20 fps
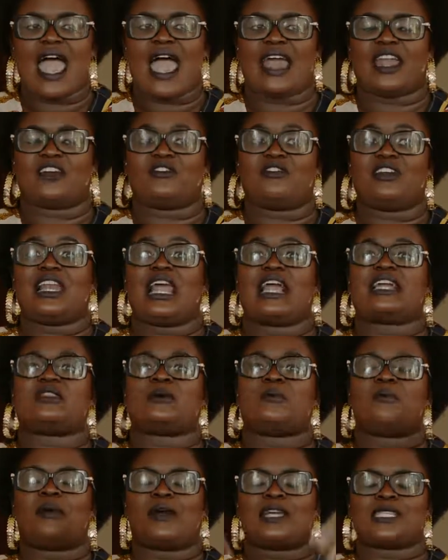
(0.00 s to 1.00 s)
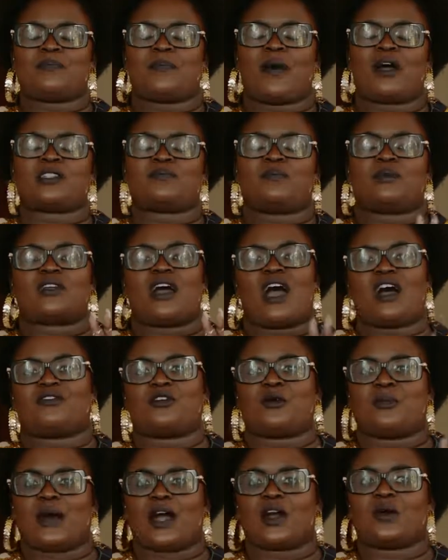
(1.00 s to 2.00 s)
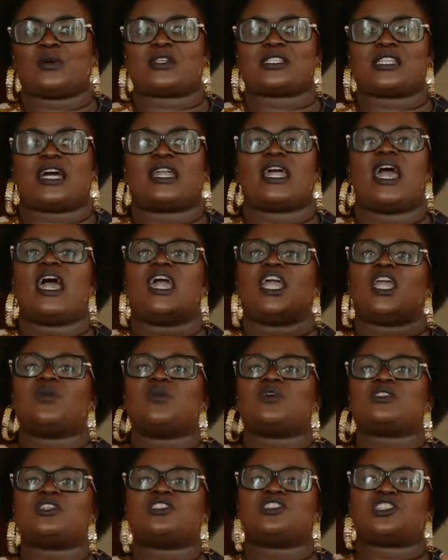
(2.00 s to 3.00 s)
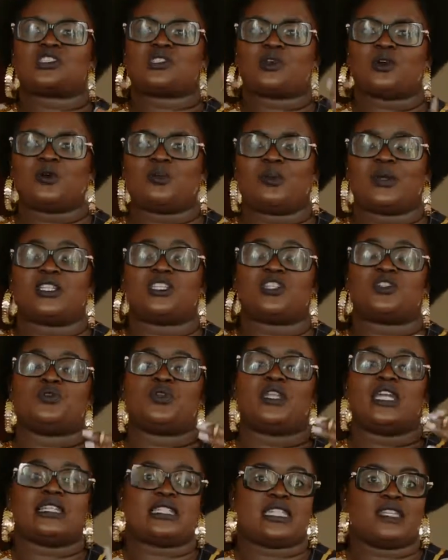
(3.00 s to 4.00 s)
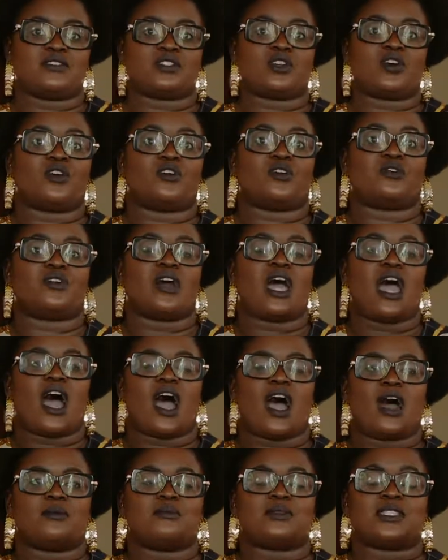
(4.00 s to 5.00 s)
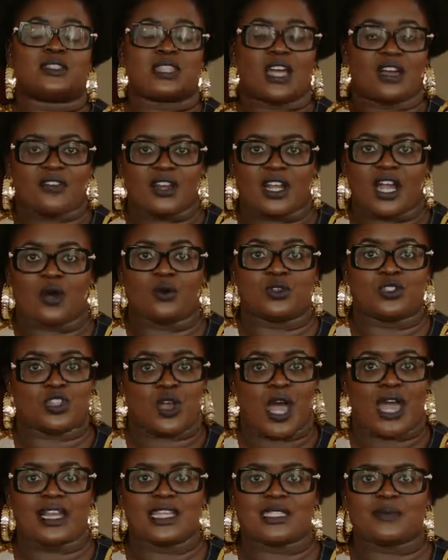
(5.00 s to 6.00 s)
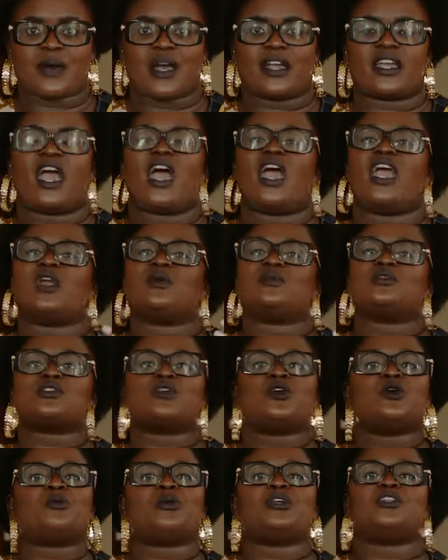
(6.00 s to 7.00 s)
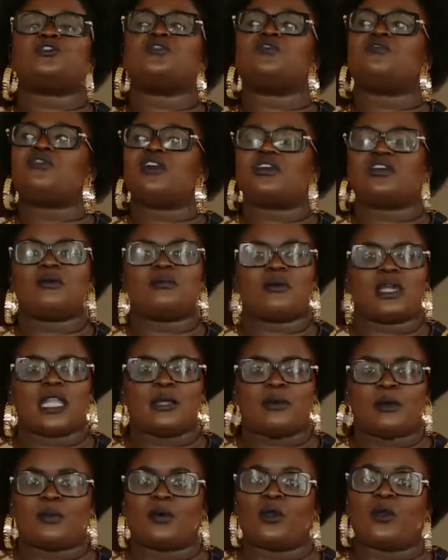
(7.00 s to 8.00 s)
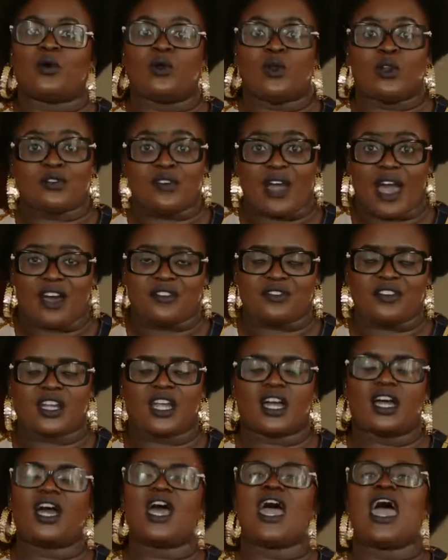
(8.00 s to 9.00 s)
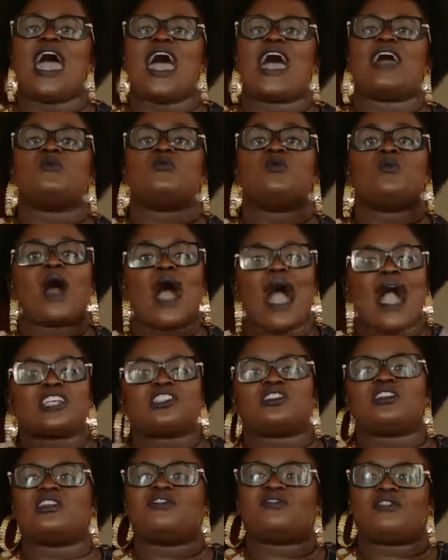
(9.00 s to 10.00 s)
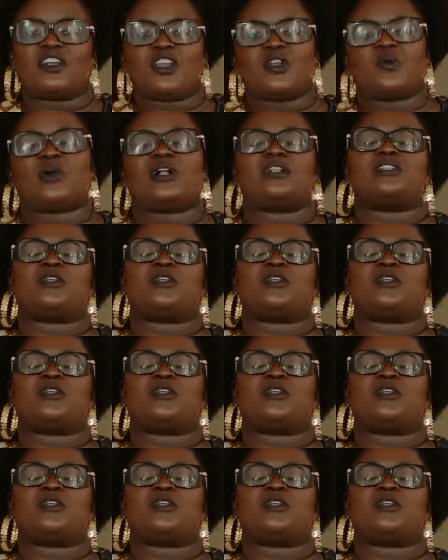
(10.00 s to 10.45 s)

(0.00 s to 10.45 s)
And I feel like the best part about Afropunk was that it wasn't just open to natives of South Africa or Johannesburg. It was open to very many people all over Africa, and we were actually very well